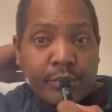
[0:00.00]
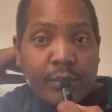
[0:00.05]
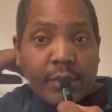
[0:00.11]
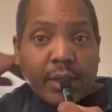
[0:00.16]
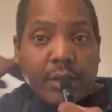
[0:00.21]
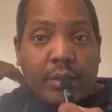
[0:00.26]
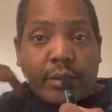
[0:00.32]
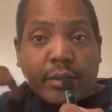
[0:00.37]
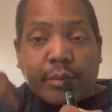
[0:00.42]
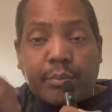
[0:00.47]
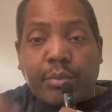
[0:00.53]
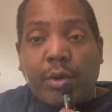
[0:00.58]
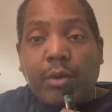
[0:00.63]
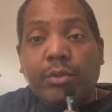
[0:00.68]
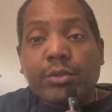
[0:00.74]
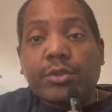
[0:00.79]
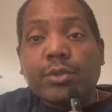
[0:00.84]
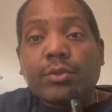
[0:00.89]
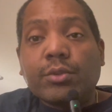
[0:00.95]

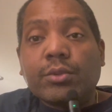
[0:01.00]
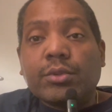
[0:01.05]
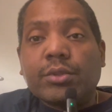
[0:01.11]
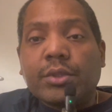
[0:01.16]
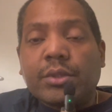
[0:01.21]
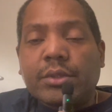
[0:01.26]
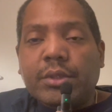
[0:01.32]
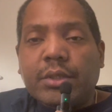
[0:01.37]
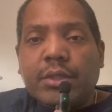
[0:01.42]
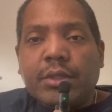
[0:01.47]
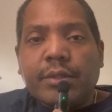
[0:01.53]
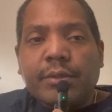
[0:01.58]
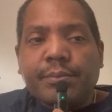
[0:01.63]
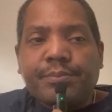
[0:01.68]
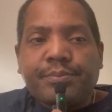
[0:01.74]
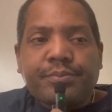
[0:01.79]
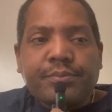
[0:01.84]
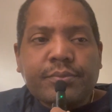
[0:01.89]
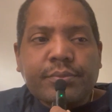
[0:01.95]
Pro Tools is the
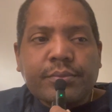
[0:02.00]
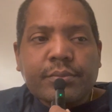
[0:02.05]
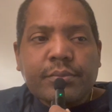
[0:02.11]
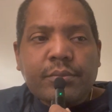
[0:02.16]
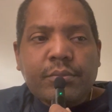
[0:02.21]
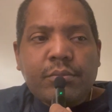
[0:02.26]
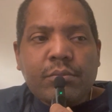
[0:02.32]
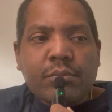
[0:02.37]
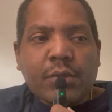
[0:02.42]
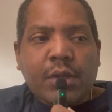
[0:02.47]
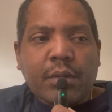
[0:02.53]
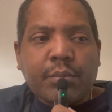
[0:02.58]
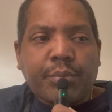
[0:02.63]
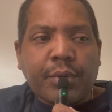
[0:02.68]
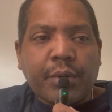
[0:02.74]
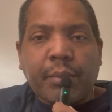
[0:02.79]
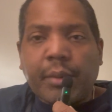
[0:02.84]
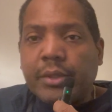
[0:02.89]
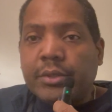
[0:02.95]

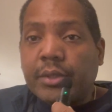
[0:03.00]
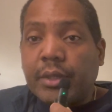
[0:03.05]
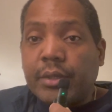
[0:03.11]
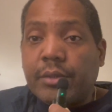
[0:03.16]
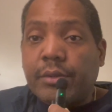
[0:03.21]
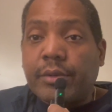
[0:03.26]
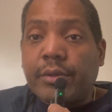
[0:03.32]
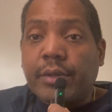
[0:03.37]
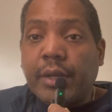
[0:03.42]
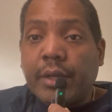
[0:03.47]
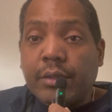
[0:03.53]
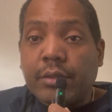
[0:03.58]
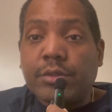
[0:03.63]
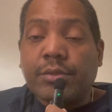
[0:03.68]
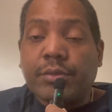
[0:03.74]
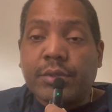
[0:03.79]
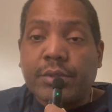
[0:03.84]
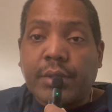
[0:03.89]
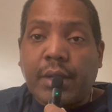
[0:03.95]
pretty much the
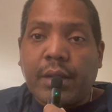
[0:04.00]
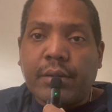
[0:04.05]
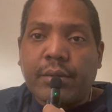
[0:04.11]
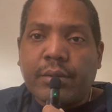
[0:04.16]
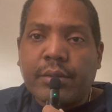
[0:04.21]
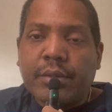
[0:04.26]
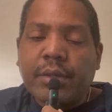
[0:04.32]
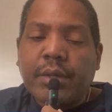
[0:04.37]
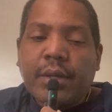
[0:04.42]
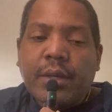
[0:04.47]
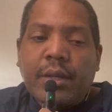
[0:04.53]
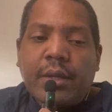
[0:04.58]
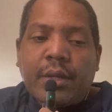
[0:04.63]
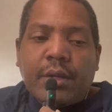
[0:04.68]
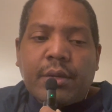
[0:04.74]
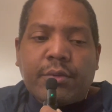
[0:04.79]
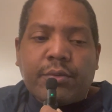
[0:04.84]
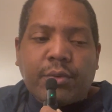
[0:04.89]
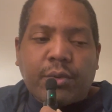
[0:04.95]
industry standard
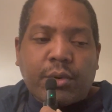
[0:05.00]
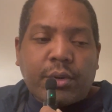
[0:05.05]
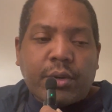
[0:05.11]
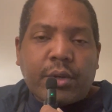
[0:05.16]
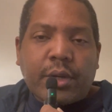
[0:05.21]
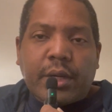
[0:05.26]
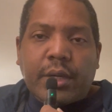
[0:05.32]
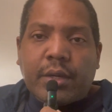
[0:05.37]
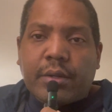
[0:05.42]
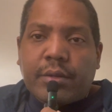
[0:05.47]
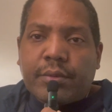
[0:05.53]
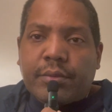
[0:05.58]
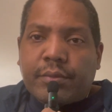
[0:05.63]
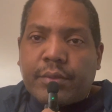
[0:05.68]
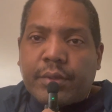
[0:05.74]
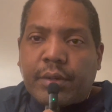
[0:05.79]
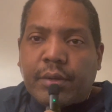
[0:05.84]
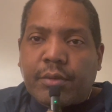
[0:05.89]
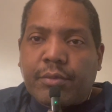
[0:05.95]
for
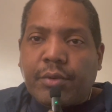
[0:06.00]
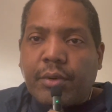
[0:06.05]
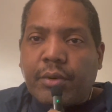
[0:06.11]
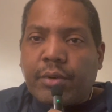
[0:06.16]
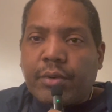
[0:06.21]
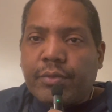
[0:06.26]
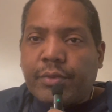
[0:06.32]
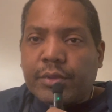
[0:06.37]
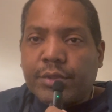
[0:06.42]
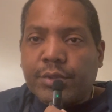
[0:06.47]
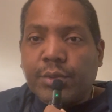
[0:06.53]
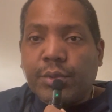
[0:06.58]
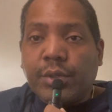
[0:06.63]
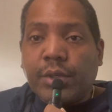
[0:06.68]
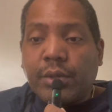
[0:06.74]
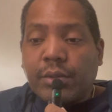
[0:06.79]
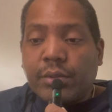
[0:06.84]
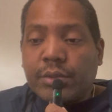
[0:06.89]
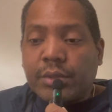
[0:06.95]
for
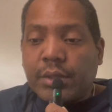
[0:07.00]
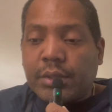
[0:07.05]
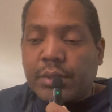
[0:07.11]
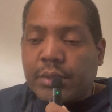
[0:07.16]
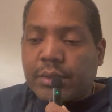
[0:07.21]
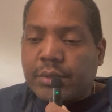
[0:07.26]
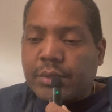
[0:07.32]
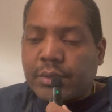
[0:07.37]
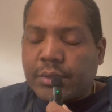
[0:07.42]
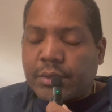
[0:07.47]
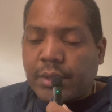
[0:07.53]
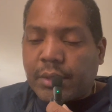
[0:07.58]
studios at least.